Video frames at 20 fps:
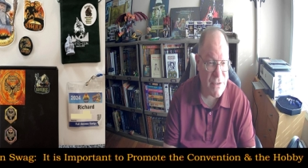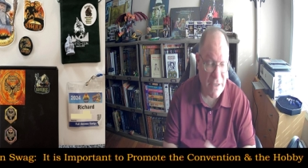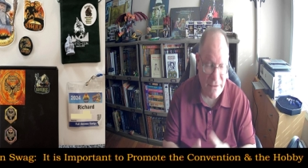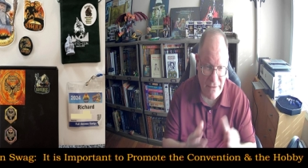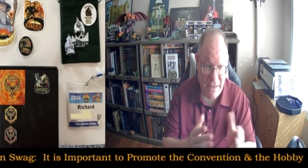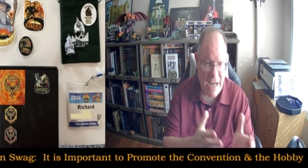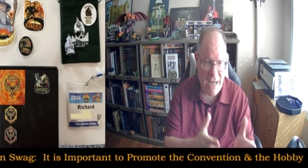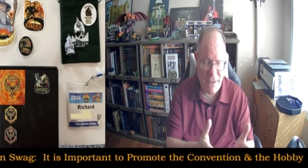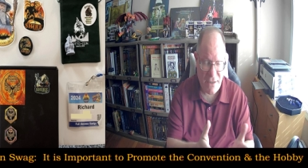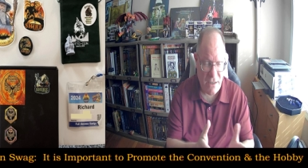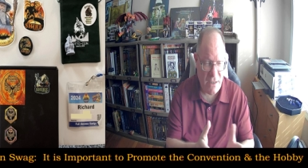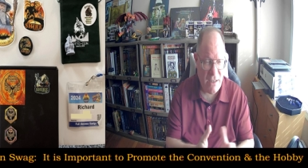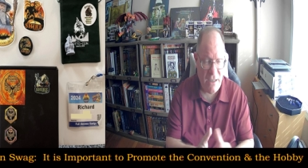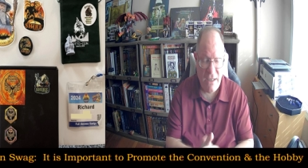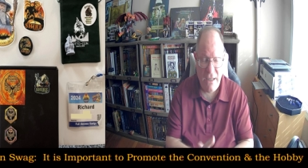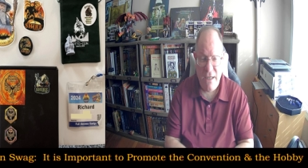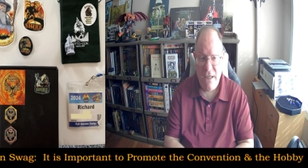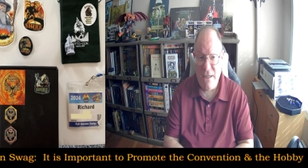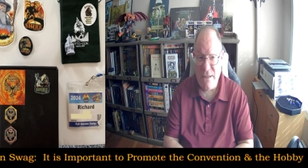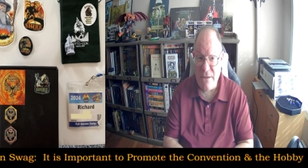that
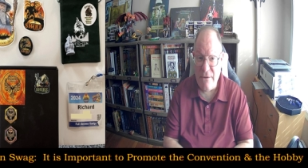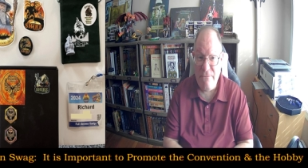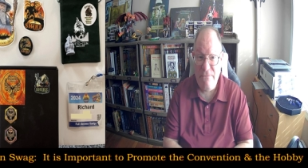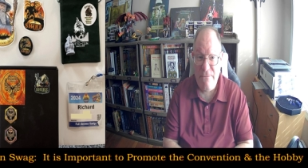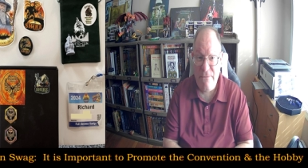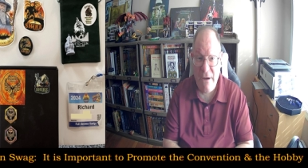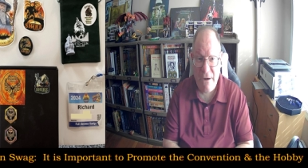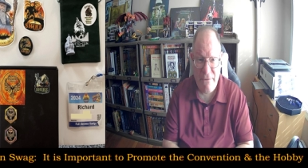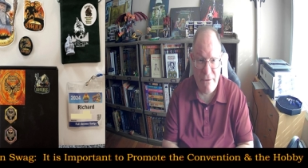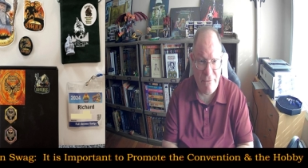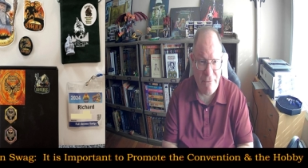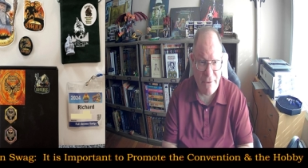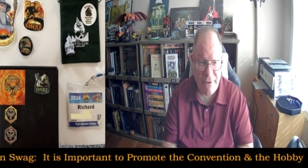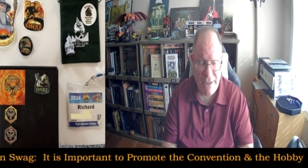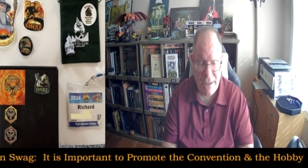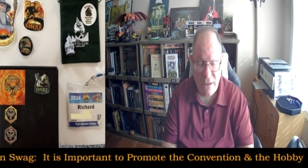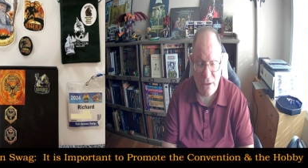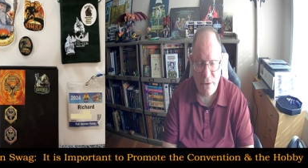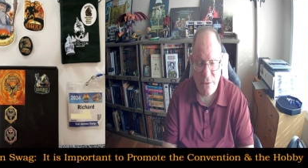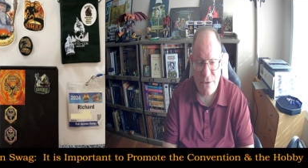is a very, very
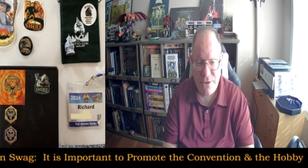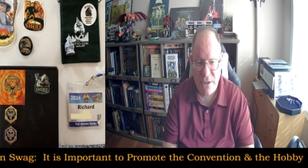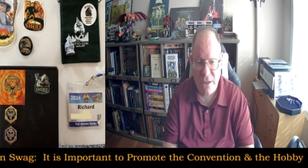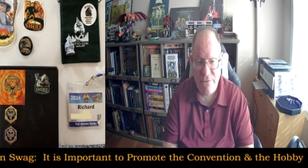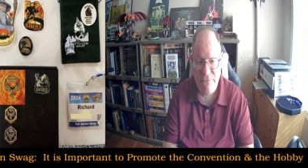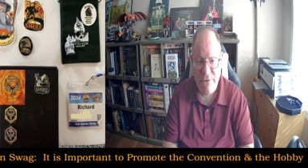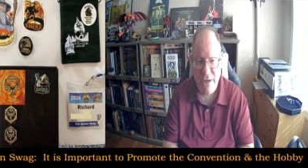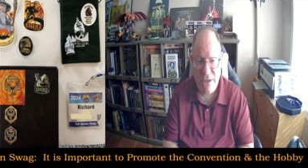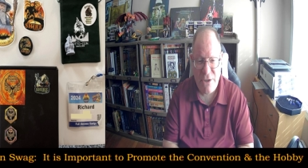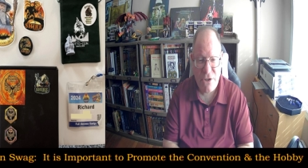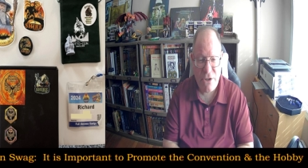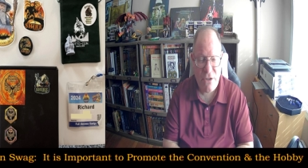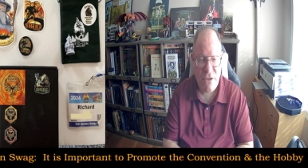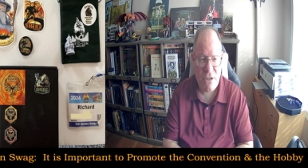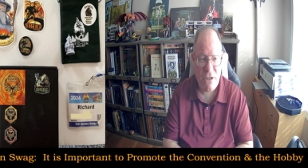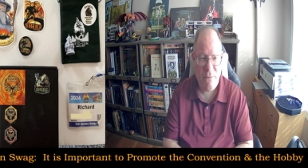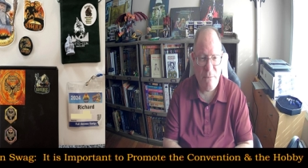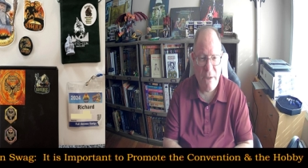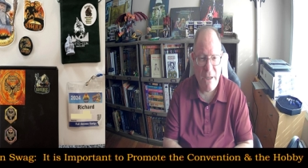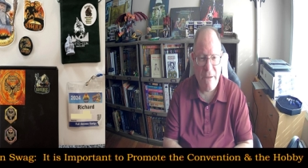close convention
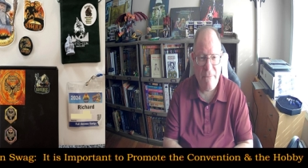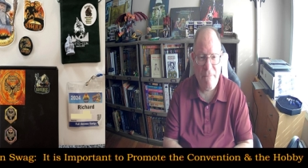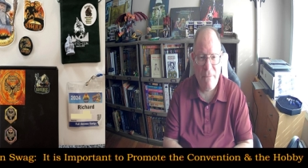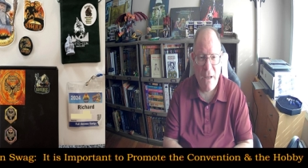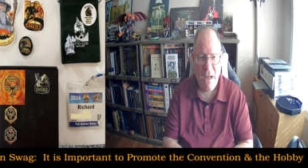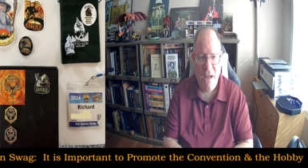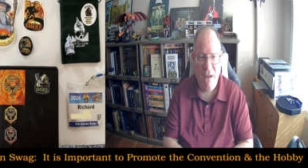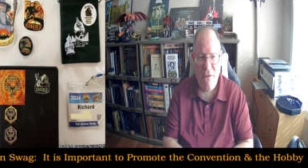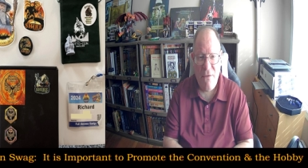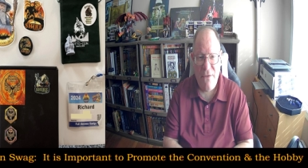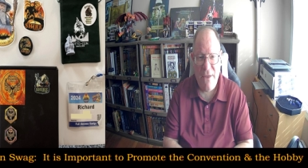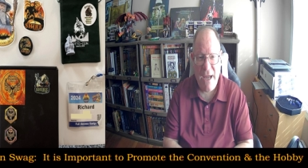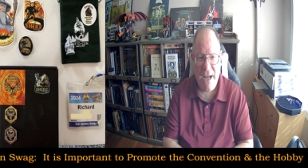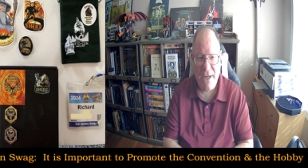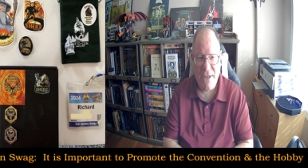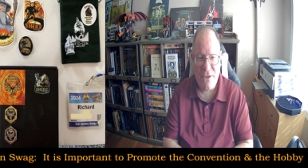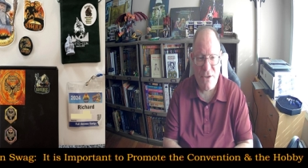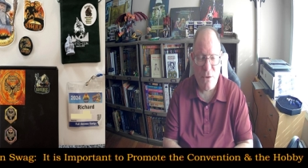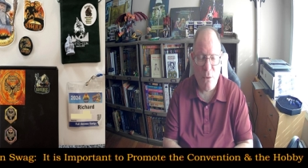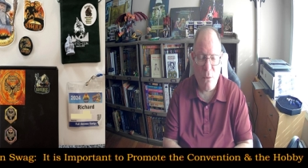to me. That
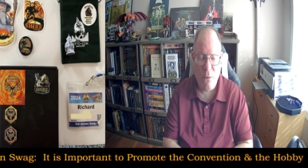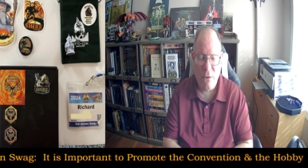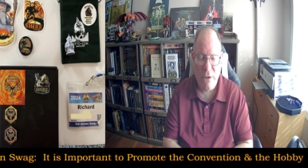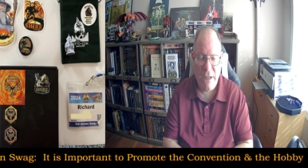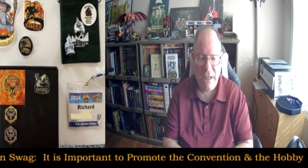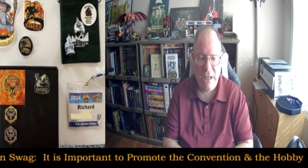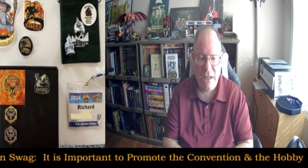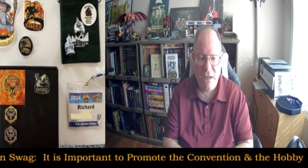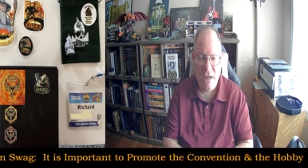is only